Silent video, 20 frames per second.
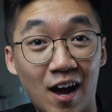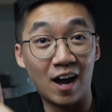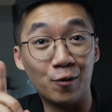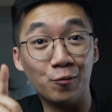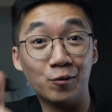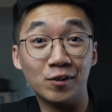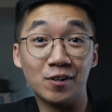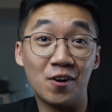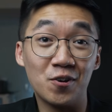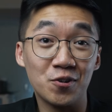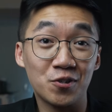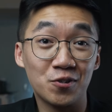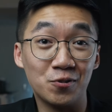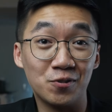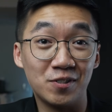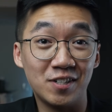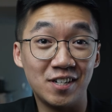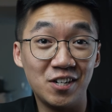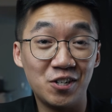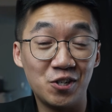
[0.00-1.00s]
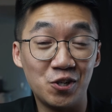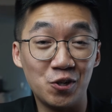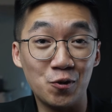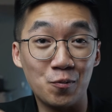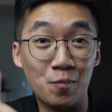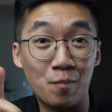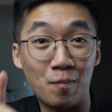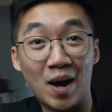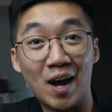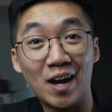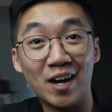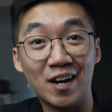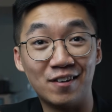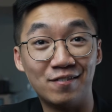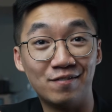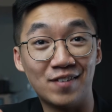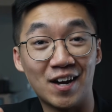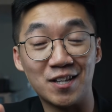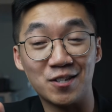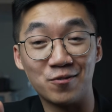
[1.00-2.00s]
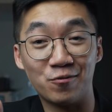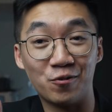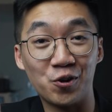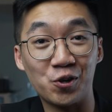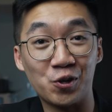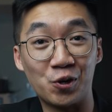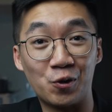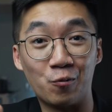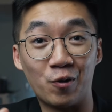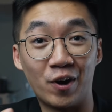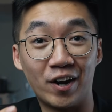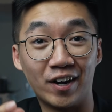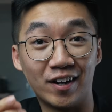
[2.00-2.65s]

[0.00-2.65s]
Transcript: I will also teach you my advanced version where I